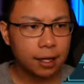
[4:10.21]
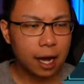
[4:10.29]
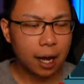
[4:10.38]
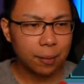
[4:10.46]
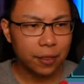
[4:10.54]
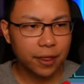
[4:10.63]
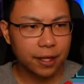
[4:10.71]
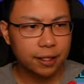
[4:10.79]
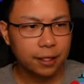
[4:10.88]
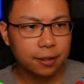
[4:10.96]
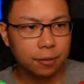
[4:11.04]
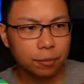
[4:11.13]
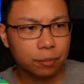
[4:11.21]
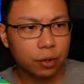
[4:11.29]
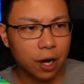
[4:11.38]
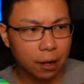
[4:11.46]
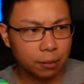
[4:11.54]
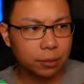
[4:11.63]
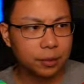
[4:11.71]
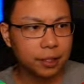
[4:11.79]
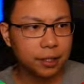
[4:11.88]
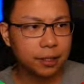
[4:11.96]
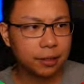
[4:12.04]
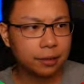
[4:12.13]
I'm thinking
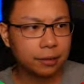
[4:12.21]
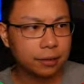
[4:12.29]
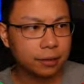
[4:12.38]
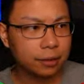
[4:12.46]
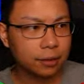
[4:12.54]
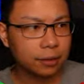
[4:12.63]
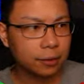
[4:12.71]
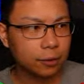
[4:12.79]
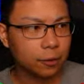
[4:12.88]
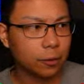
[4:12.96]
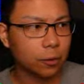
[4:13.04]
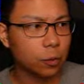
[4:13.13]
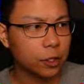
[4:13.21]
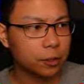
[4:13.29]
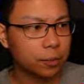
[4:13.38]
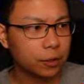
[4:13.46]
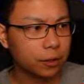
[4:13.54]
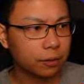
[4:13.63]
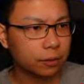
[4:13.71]
probably Whisper.